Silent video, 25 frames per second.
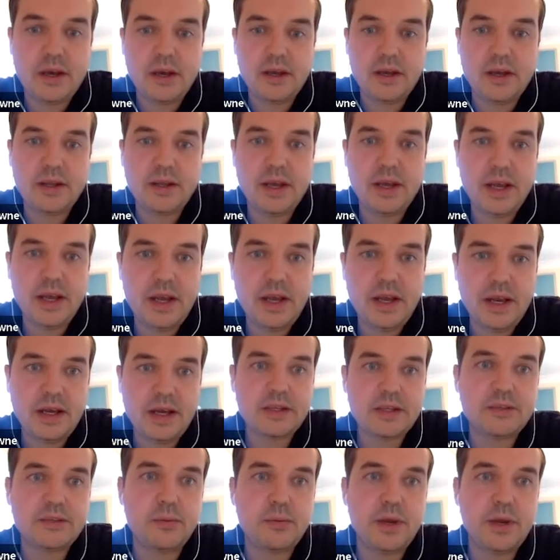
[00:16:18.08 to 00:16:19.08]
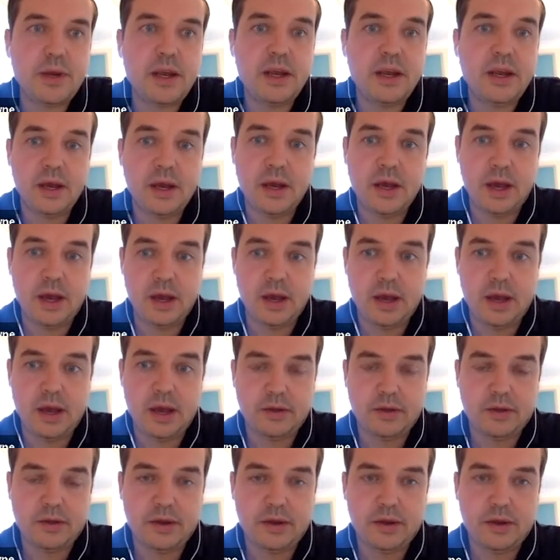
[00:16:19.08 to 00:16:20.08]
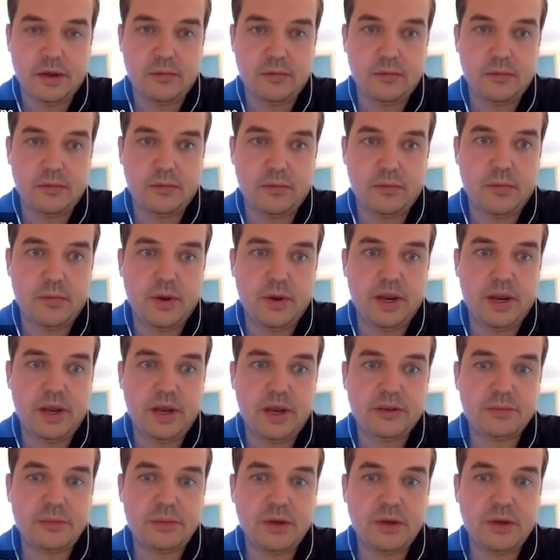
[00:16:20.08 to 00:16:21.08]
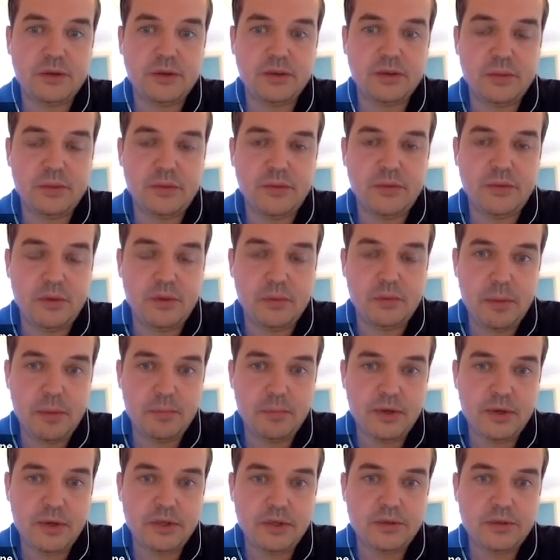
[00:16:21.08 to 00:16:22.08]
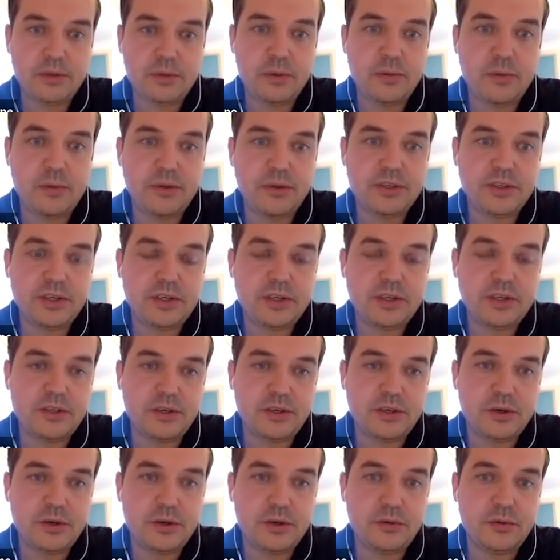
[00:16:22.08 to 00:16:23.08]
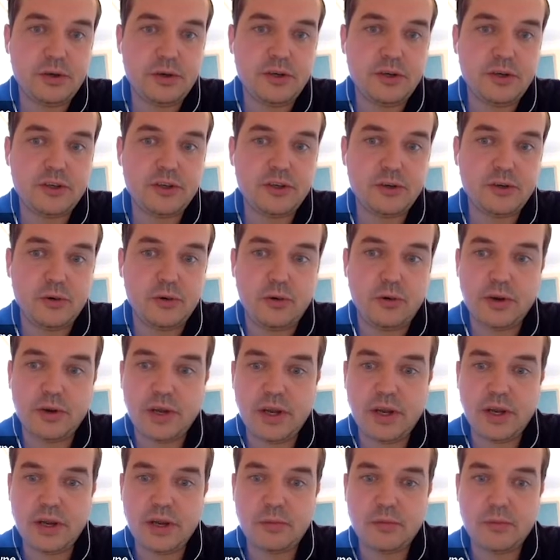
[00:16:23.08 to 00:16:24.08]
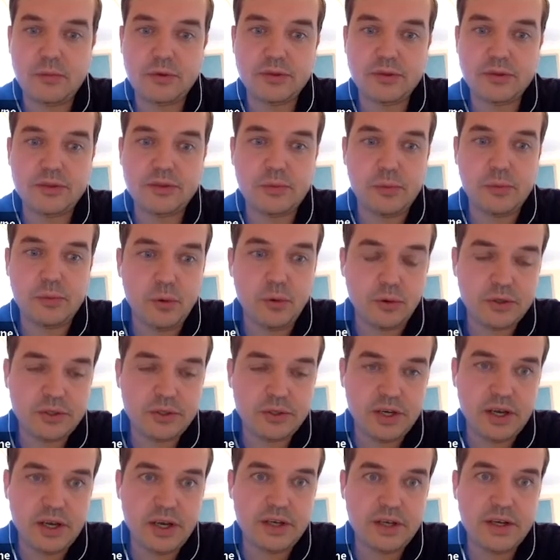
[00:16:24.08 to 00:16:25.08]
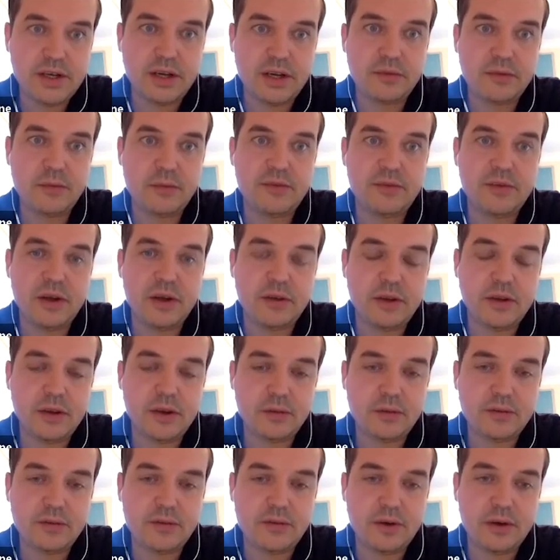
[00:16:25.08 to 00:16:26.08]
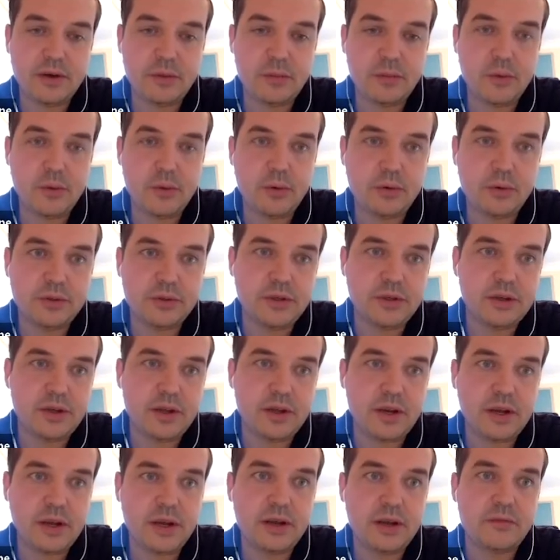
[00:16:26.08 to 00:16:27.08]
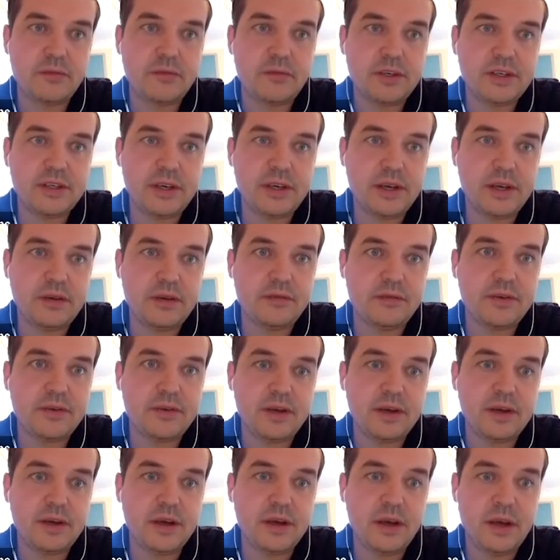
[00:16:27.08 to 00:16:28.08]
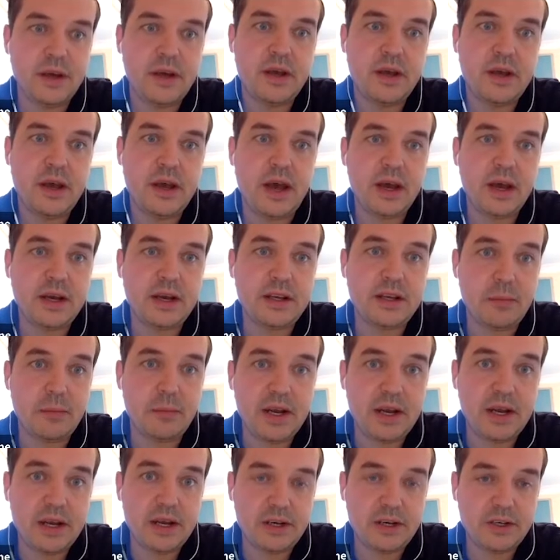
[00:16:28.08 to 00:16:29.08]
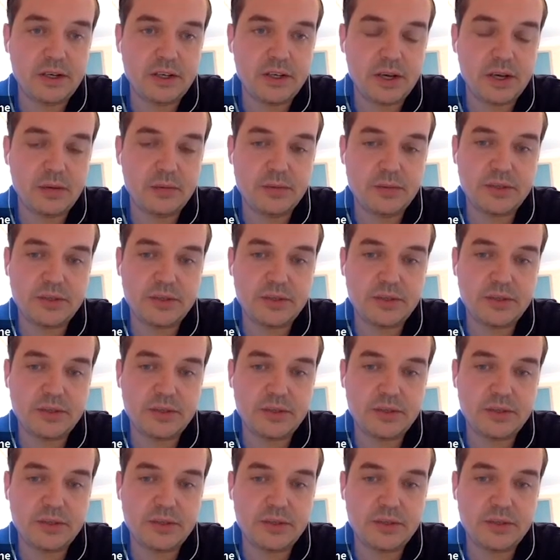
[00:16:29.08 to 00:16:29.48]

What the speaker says: Helix, we spoke to some of our members. We wanted to ensure that it was supported, and we felt that it was very important that it received academic leadership.